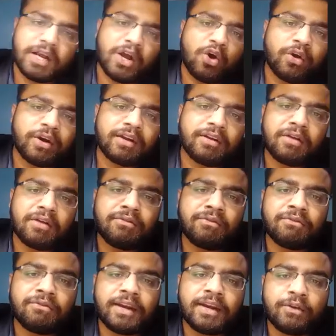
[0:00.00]
if
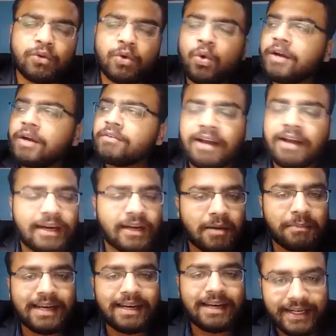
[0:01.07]
when you go and file a
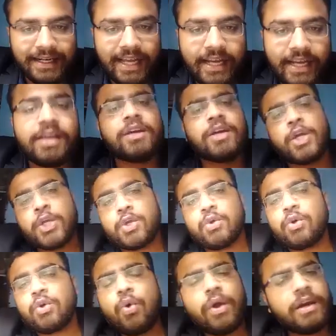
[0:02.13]
complaint in Delhi, you
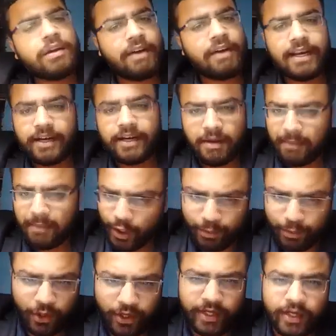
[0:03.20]
go and file in a
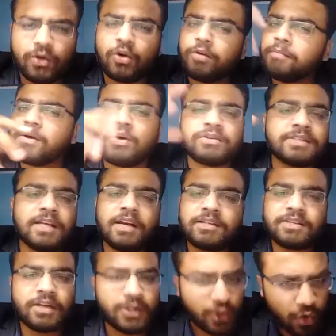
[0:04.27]
metropolitan court, because there is
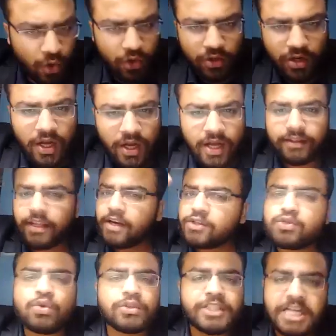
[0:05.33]
no
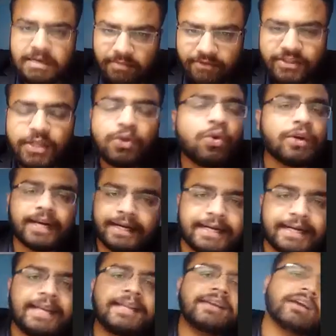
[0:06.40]
GMFC court in
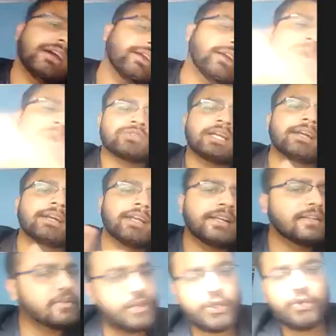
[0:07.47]
Delhi, and outside
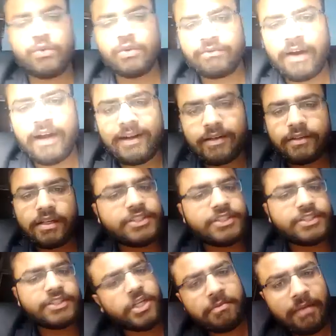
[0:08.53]
Delhi you will find the
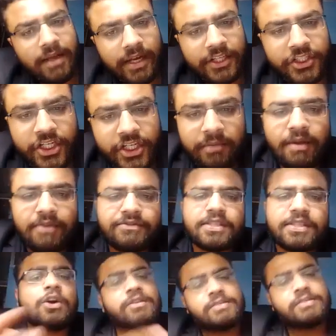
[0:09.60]

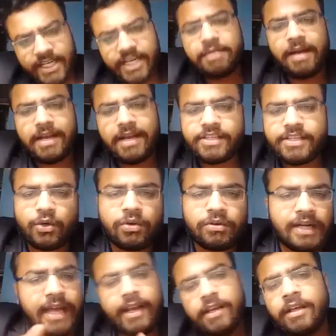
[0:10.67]
GMFC or JMIC court.
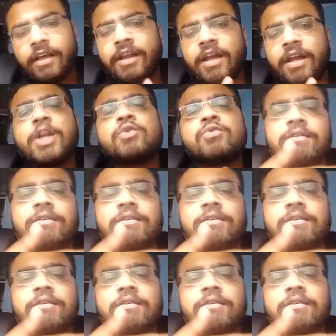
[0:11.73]
Like in Haryana you have